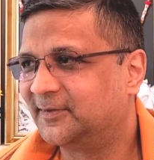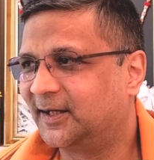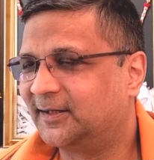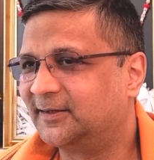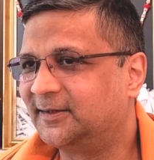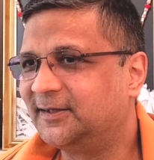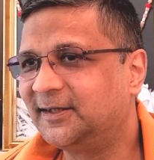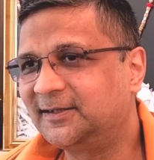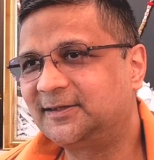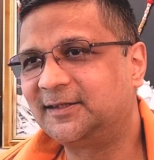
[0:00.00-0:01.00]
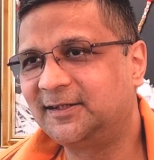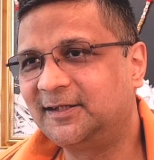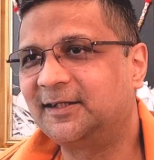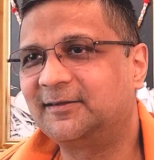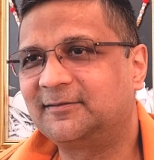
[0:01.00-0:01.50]
And each
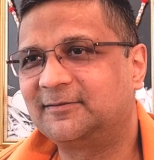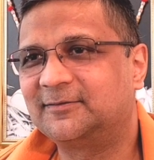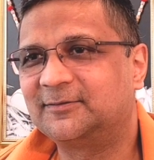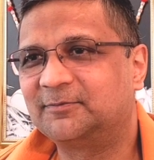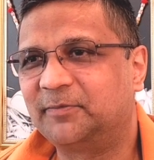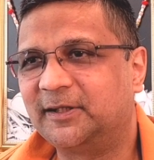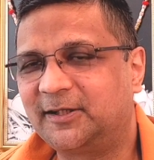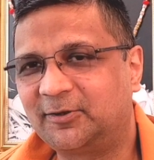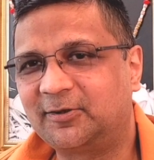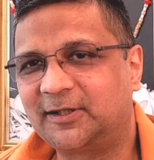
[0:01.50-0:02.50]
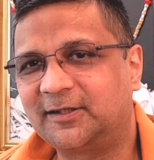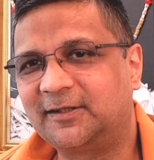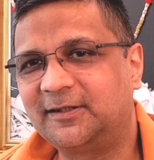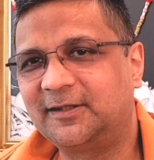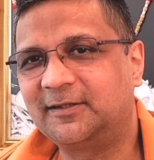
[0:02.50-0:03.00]
Indian, patriotic
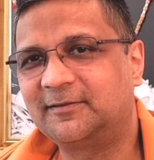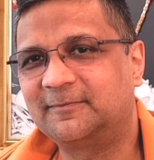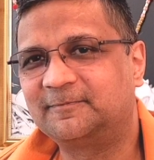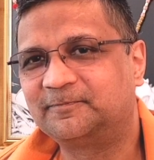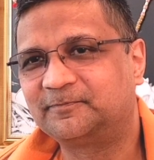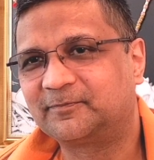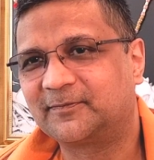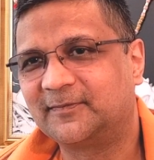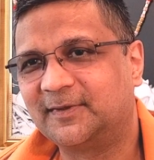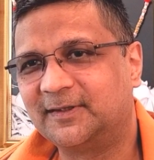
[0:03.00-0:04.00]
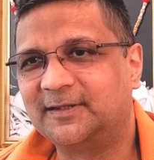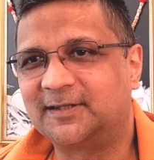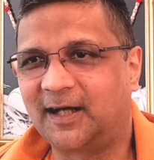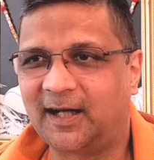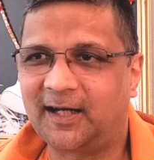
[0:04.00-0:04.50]
Indian, in his
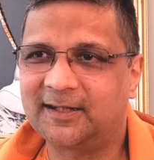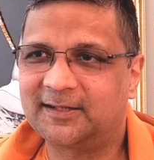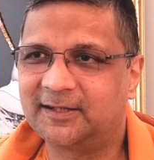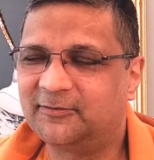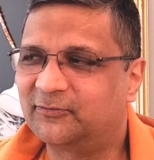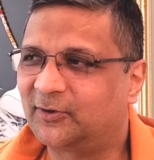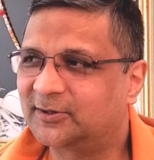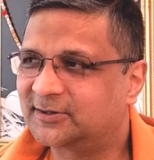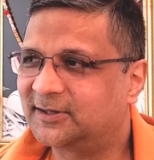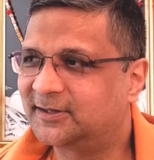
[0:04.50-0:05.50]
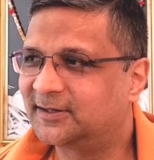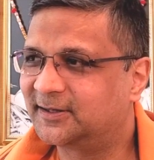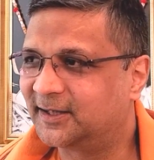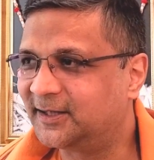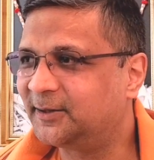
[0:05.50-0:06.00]
heart, he fostered a
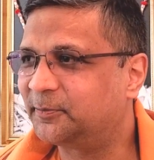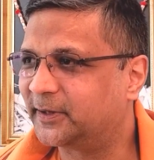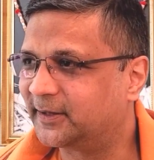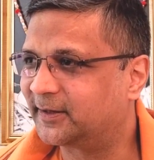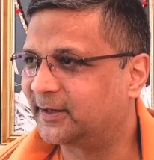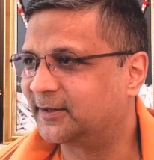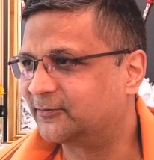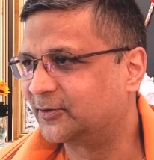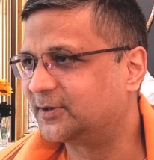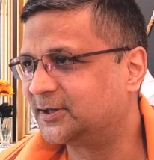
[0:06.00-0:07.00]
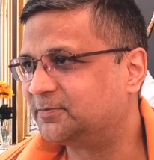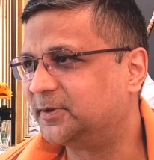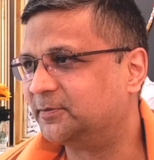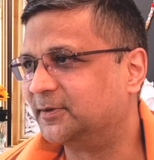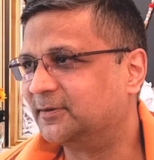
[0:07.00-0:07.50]
deep hatred for these
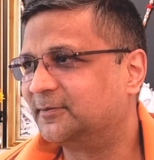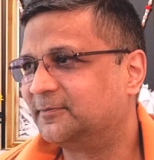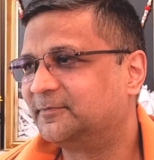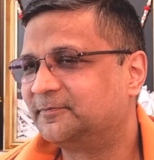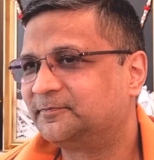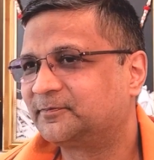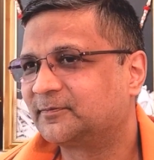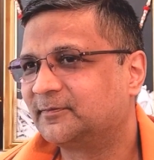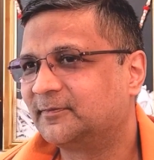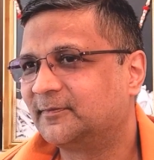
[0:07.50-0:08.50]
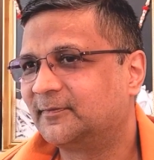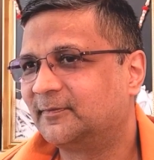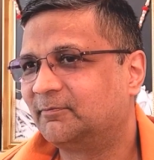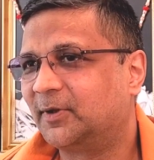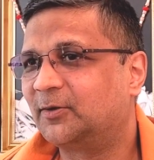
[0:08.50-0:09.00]
people.
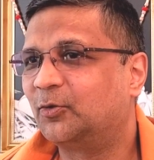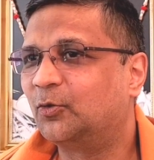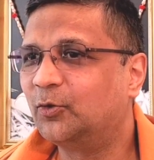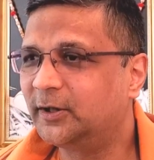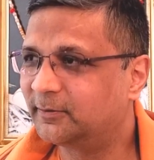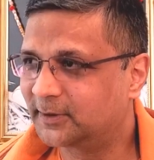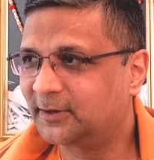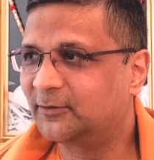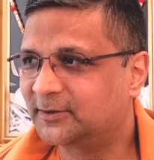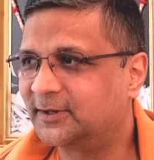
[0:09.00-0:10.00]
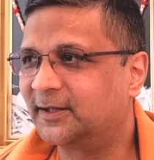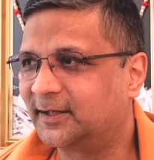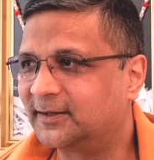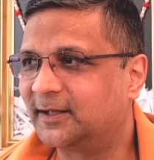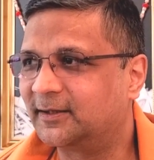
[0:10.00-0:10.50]
But Holy Mother was there
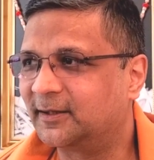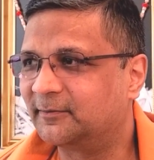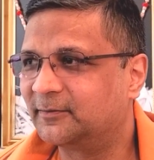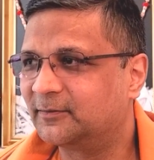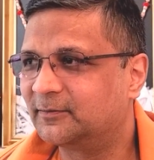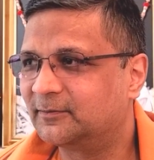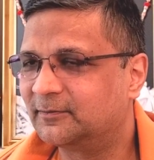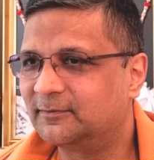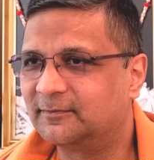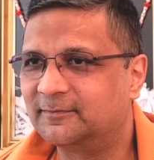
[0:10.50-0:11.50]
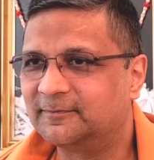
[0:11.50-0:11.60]
at that time.